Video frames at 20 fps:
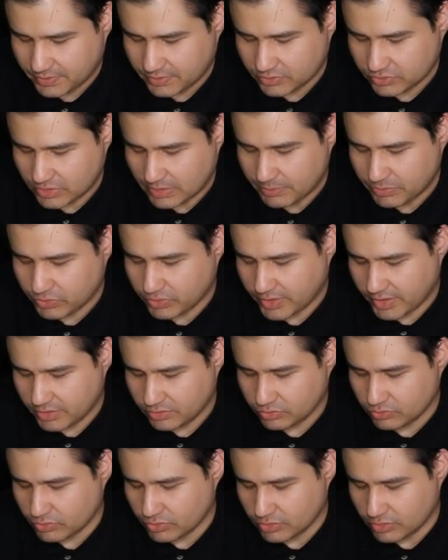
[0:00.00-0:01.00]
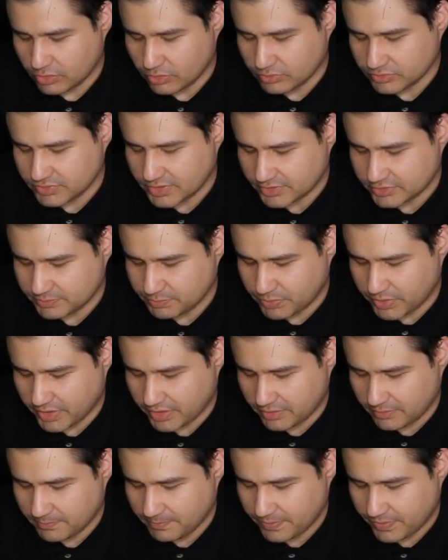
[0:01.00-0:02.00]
So I'm trying to close the spread